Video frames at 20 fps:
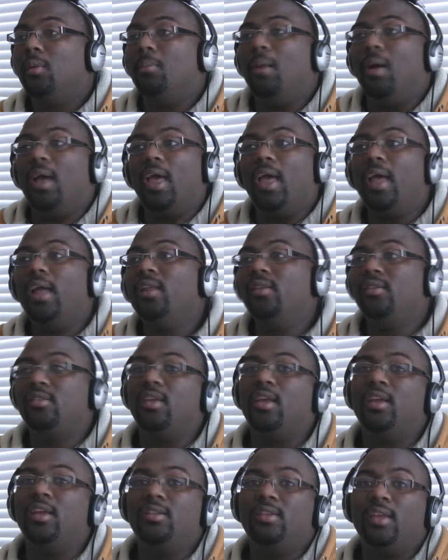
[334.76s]
My head is
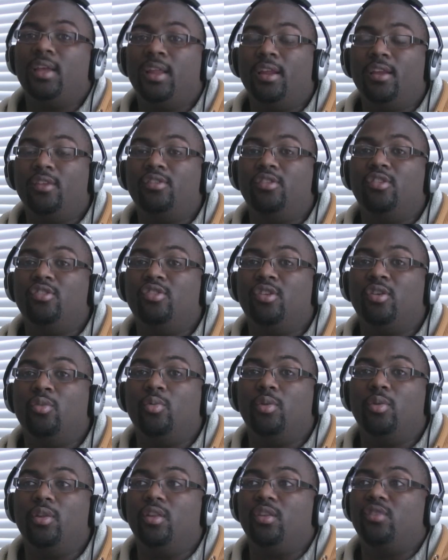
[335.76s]
saying Dan Henderson's going to
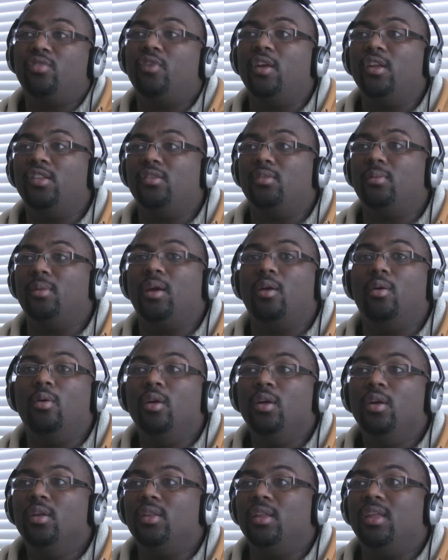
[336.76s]
win this fight
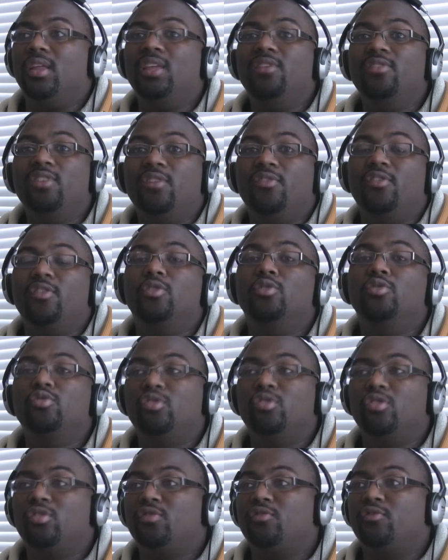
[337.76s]
somehow. That even if he
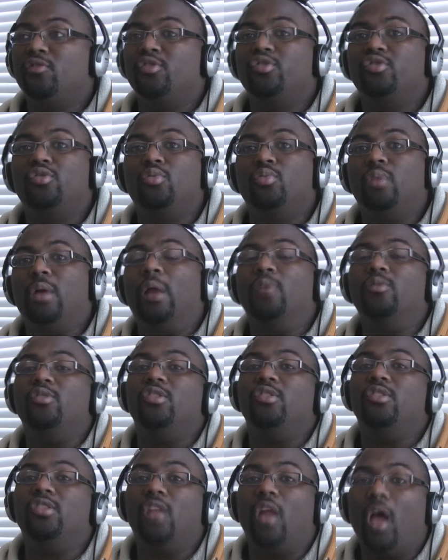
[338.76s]
loses the first 2
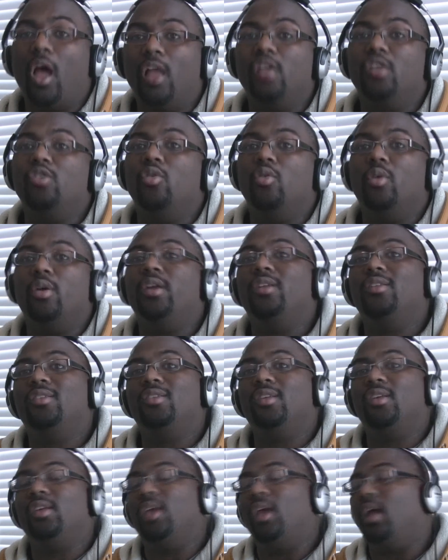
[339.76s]
rounds, he's not going
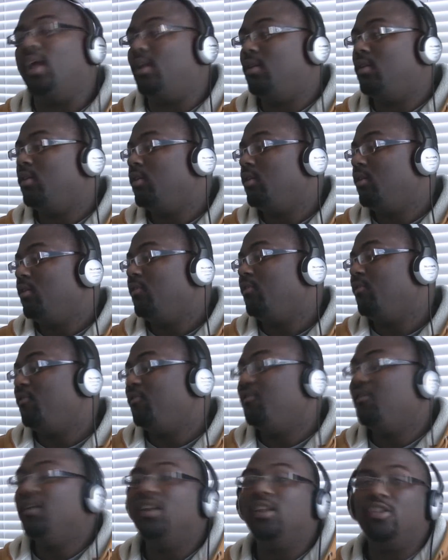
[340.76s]
to get
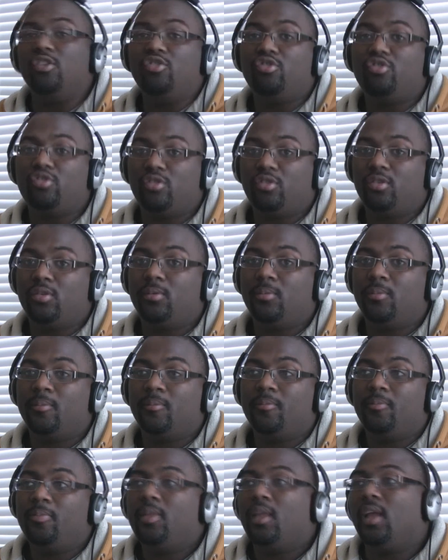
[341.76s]
finished.
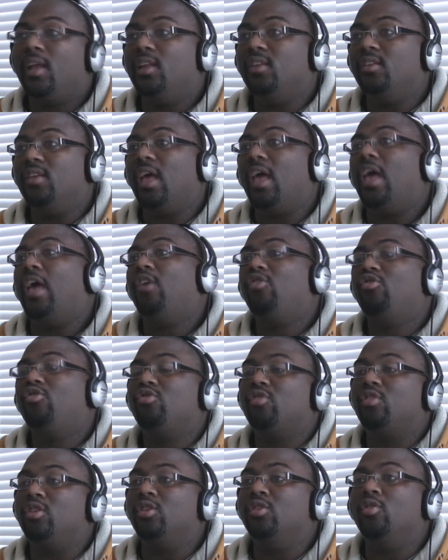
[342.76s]
And he's
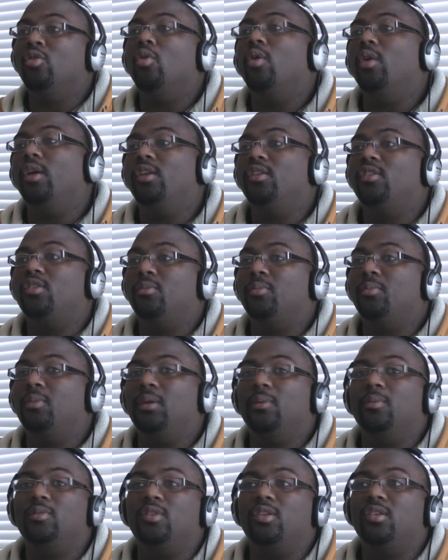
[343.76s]
actually going to
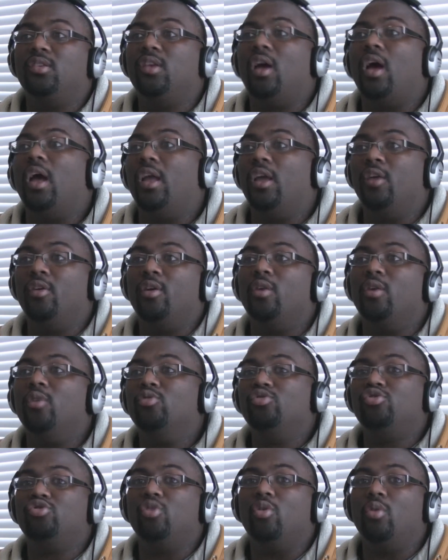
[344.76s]
be able to tire
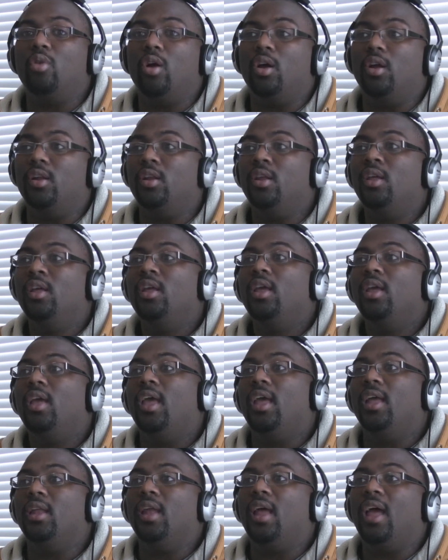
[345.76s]
out Shogun
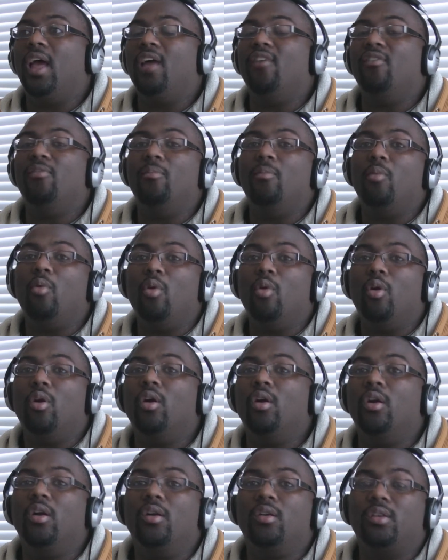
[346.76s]
and have
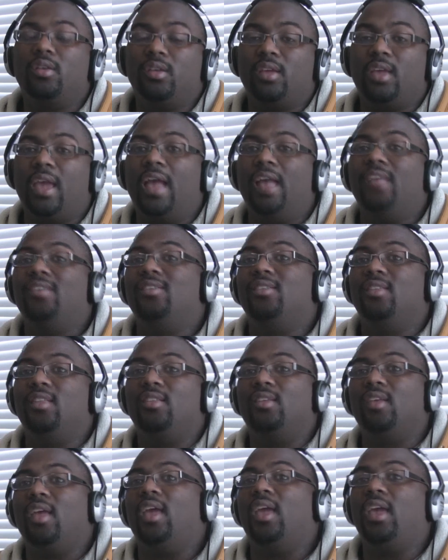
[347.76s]
more gas in
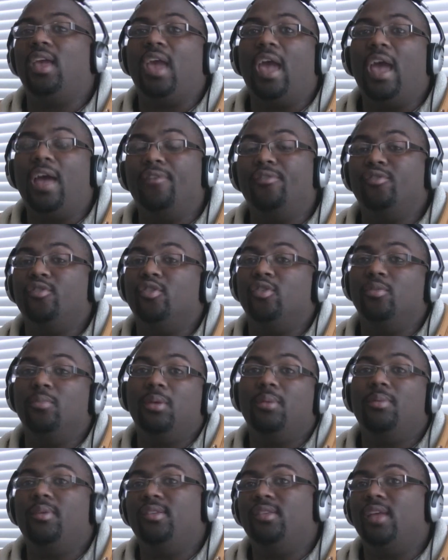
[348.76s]
the tank after
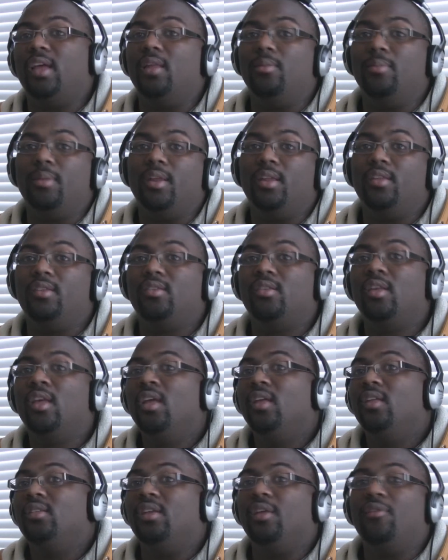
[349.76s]
maybe 10 minutes,
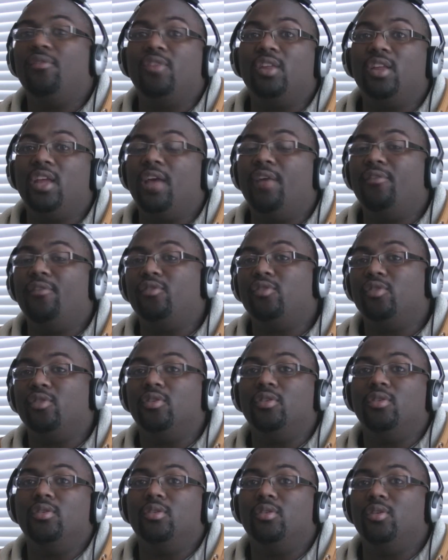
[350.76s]
definitely
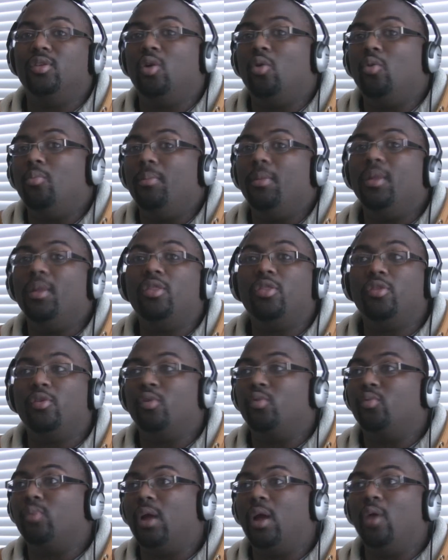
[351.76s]
after,
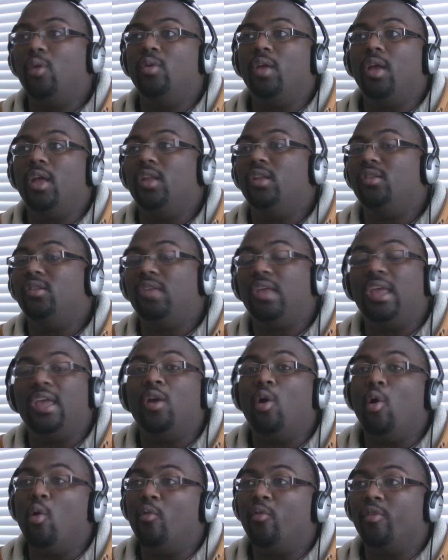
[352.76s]
mid-3rd round, and
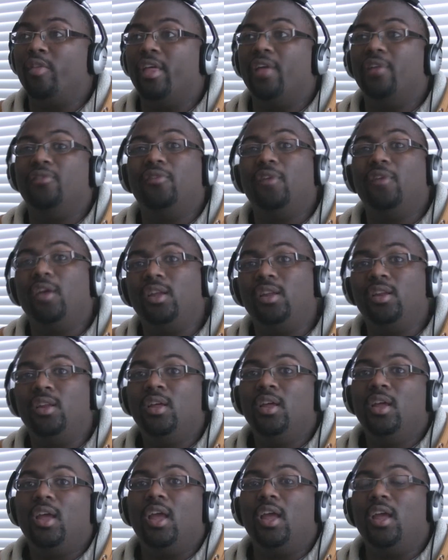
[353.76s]
take over that fight
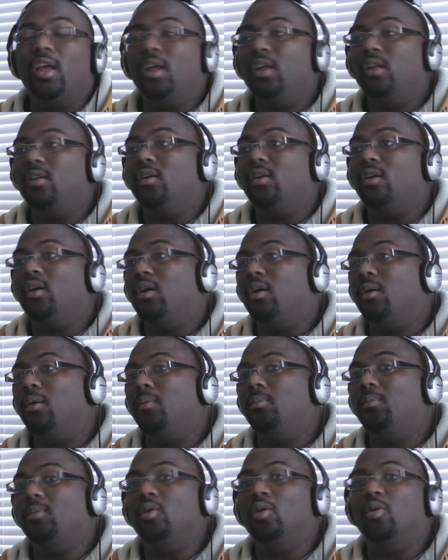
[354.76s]
and,
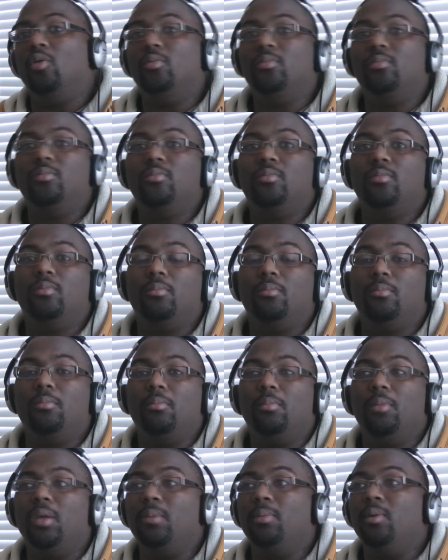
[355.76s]

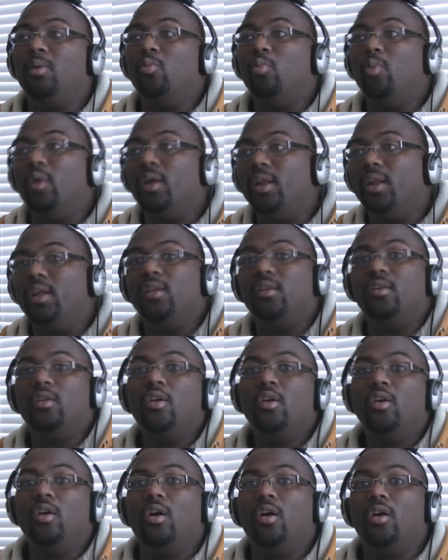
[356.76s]
maybe win it,
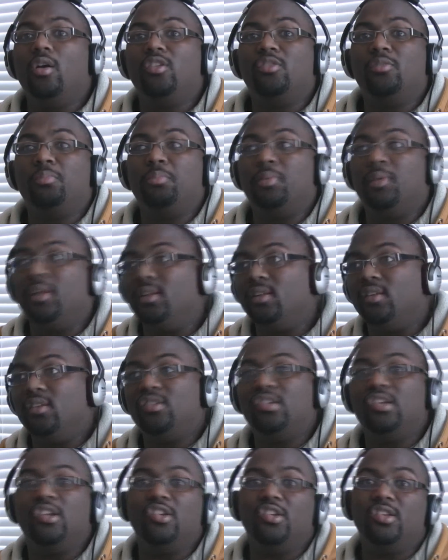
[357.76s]
split
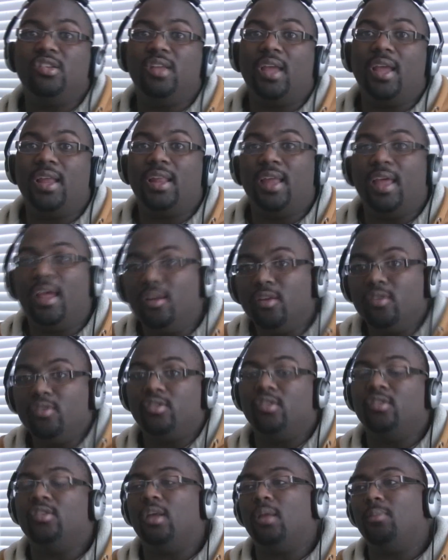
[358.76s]
decision Dan
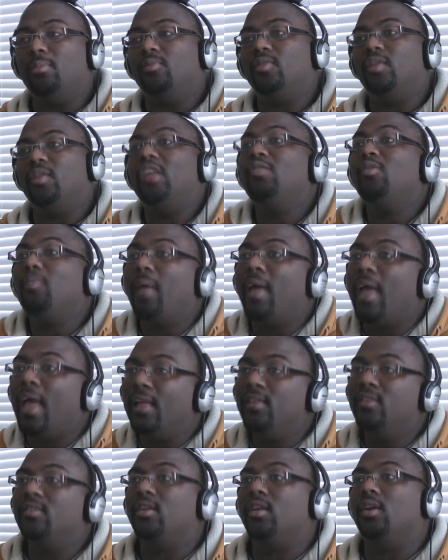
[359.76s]
Henderson type of. That's what my
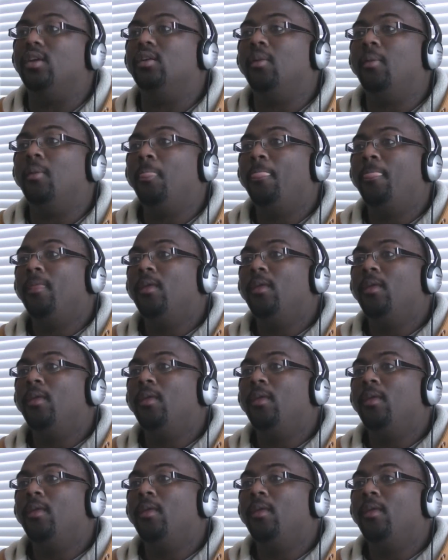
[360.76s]
head's saying.